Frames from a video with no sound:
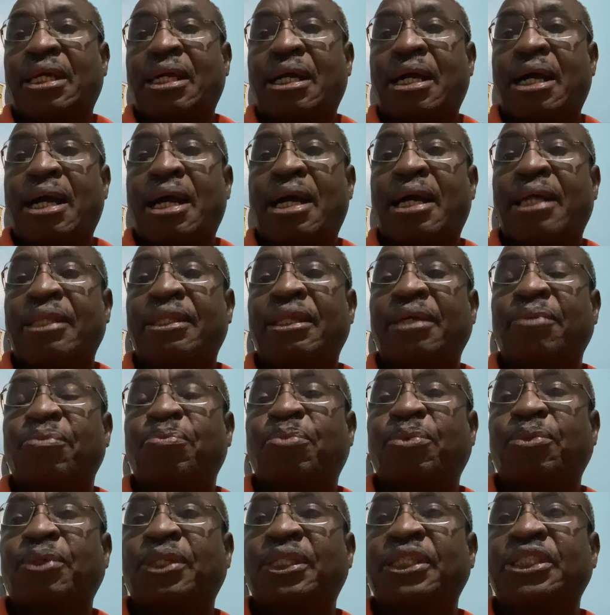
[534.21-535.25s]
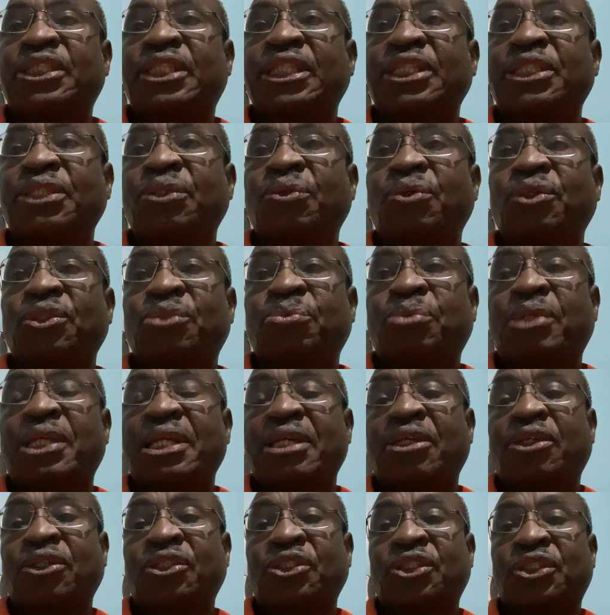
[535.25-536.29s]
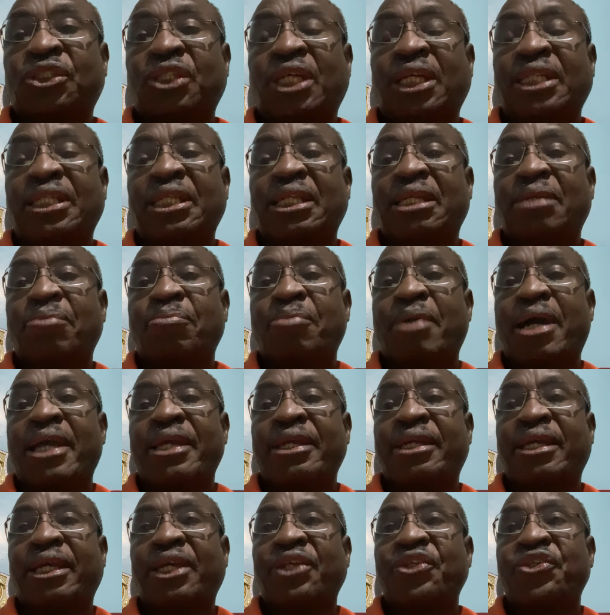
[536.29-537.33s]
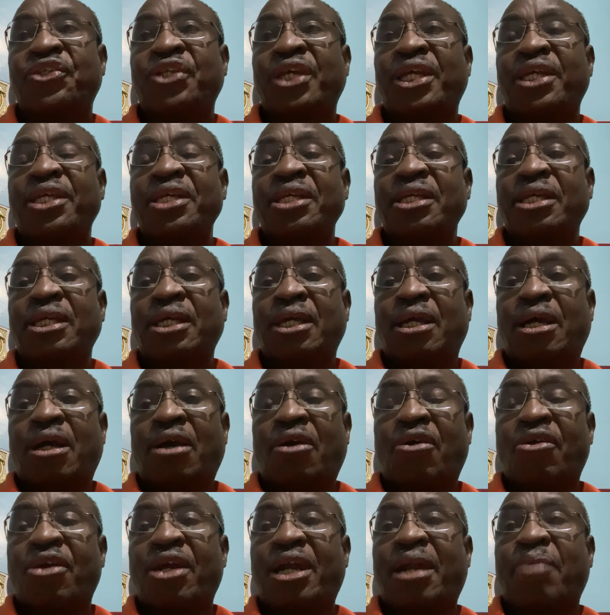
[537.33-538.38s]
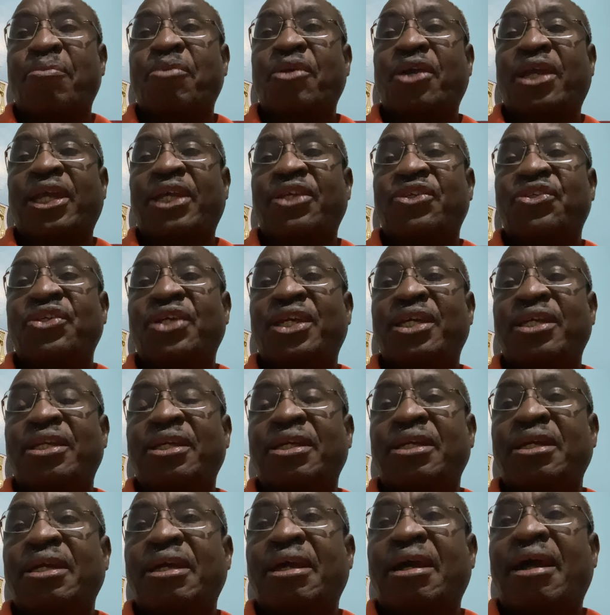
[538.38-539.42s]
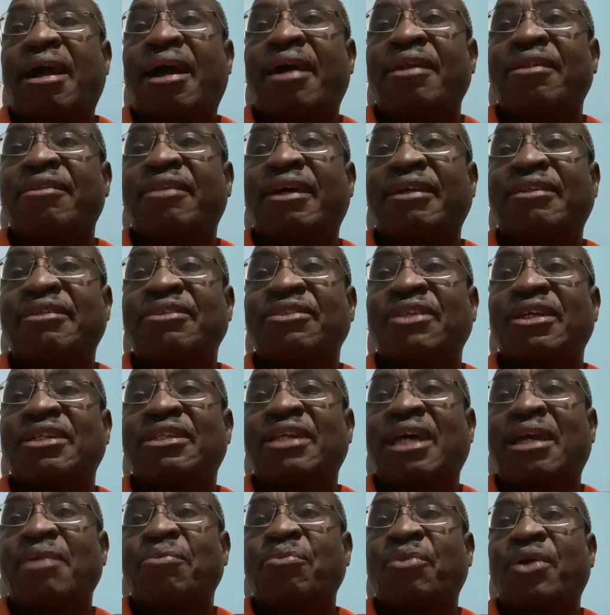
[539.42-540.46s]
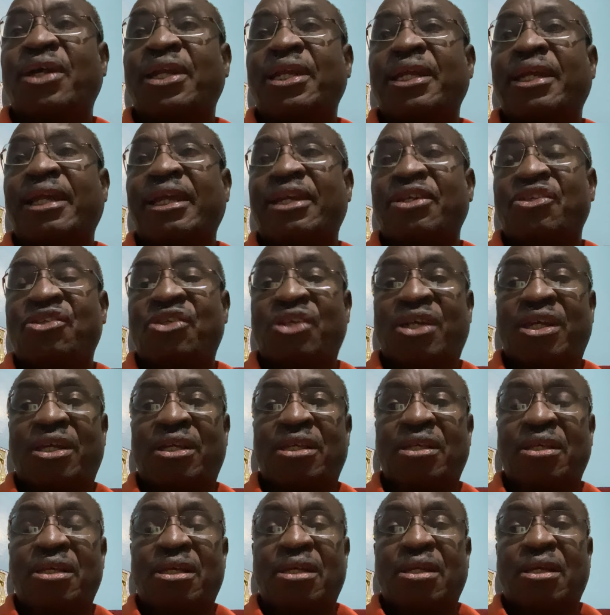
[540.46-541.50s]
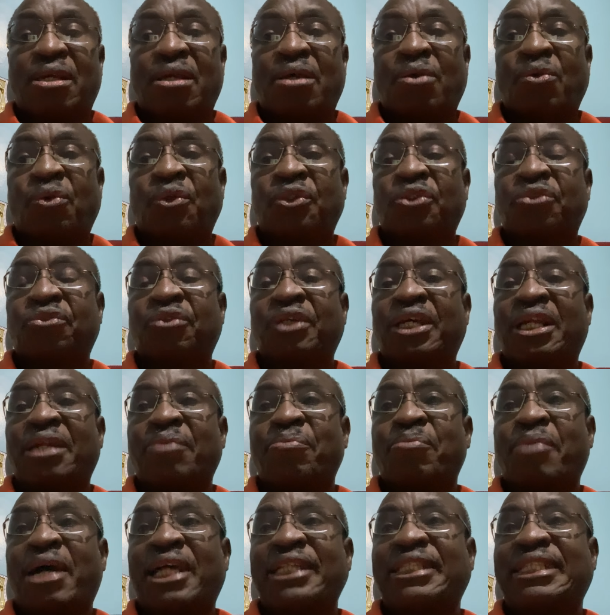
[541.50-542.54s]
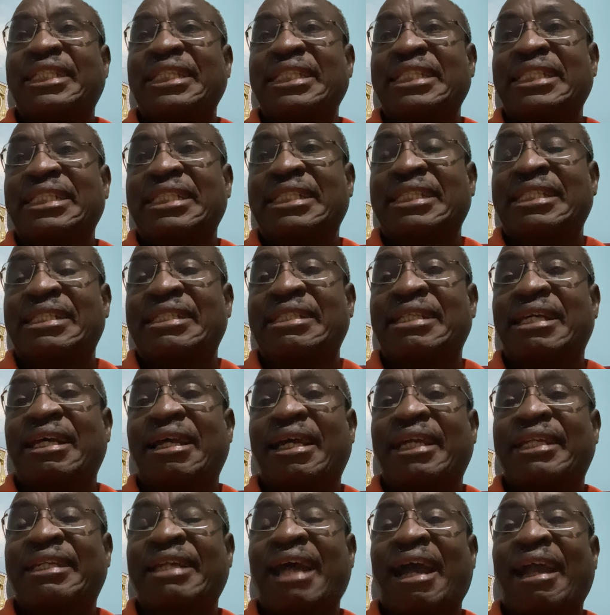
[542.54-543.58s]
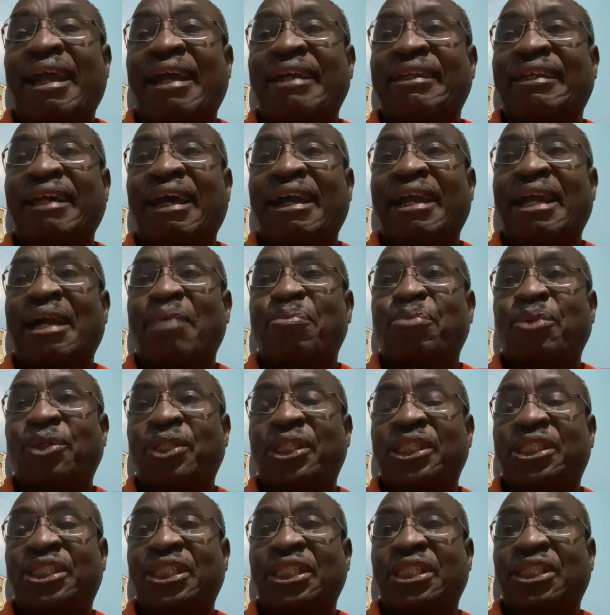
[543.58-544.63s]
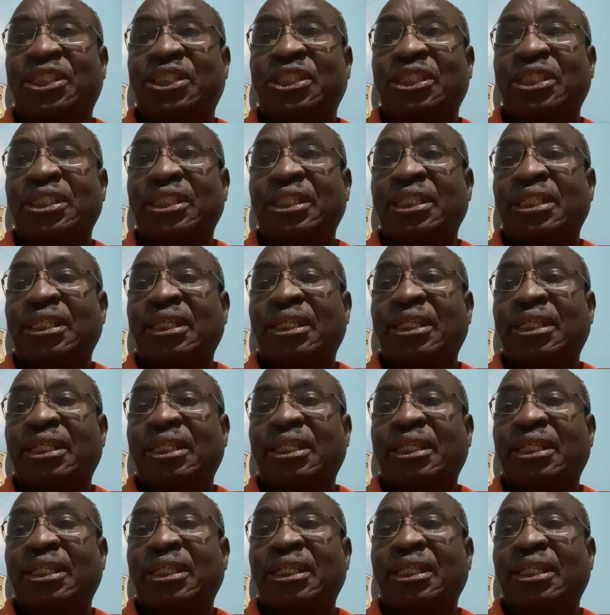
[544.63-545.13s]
The police station was being constructed by KJ, Honorable KJ, and that is the time when KJ was very much in Tanga politics.